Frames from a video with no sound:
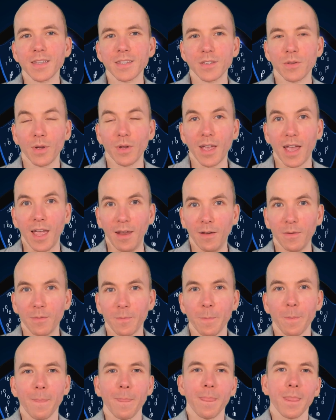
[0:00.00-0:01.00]
So again,
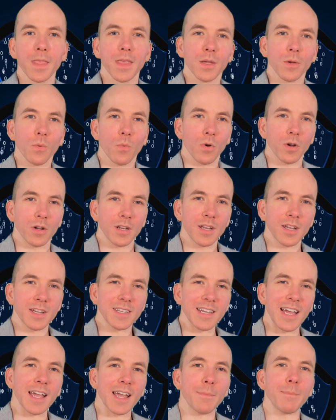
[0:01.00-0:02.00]
what an
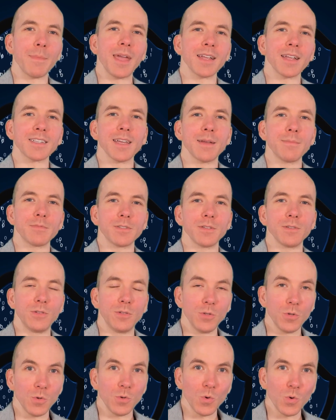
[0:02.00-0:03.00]
attacker may attempt to
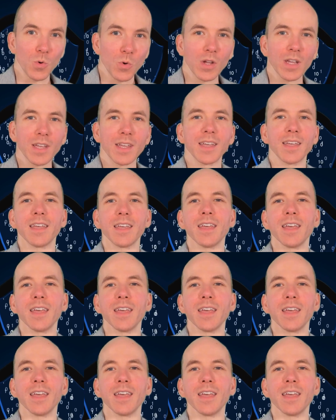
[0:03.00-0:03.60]
do